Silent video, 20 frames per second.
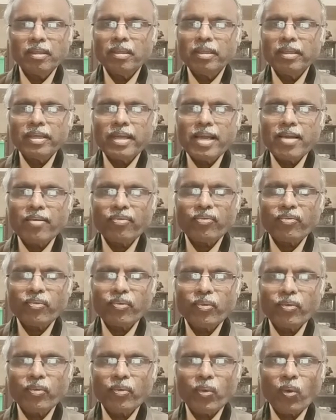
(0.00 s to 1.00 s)
If
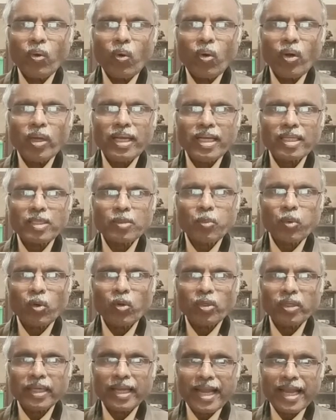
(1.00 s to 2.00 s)
no
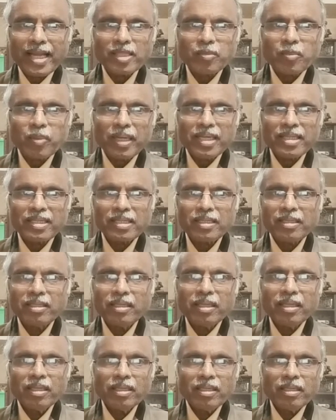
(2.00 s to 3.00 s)
export takes place,
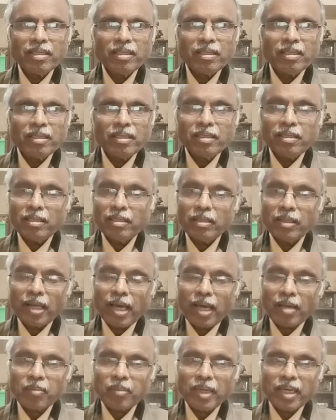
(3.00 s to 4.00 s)

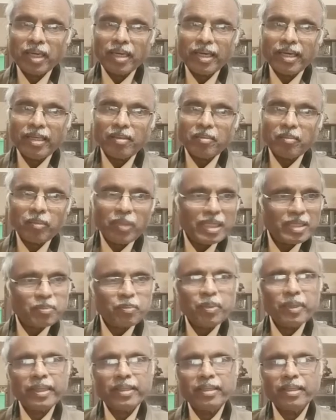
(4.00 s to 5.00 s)
normal rate plus
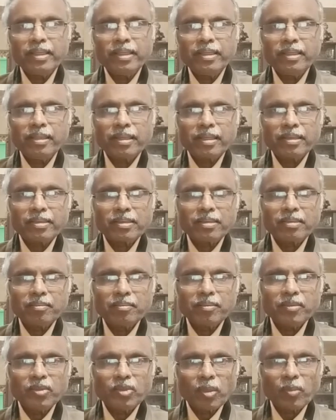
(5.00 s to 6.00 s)
penal interest.
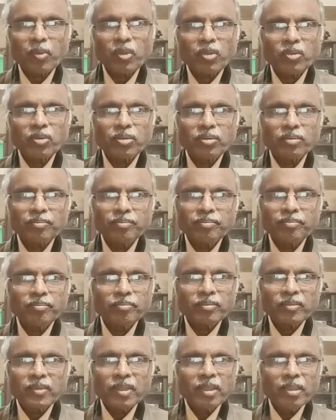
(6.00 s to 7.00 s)
Suppose
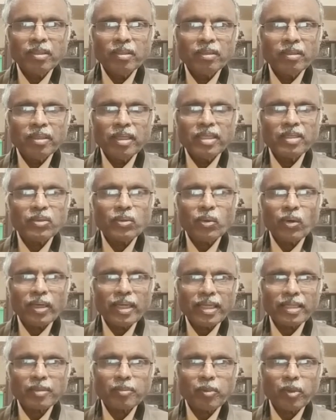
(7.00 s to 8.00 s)
there is no
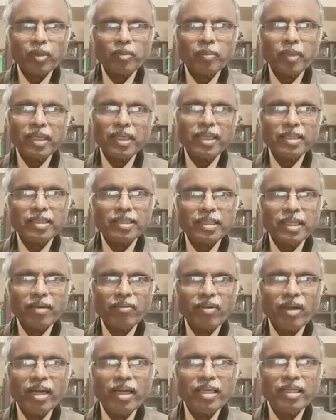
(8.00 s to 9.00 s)
export but you have
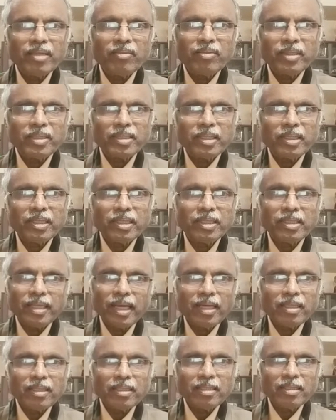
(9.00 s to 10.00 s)
availed the facility,
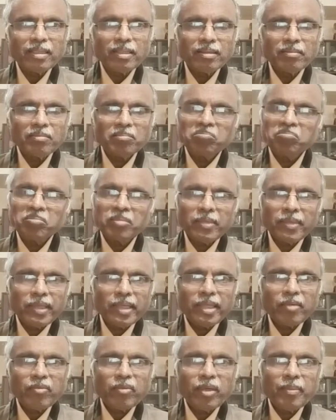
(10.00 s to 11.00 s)
then
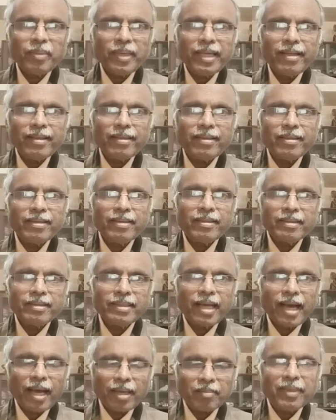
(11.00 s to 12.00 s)
it will be
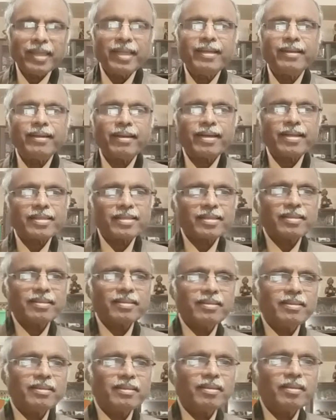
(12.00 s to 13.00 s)
normal interest
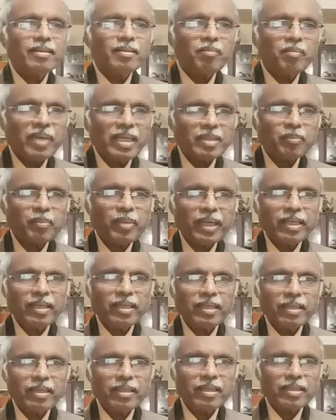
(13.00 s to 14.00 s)
plus penal
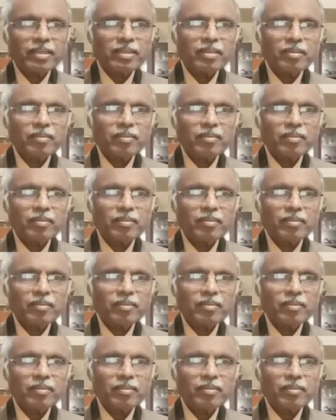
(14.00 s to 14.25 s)
interest.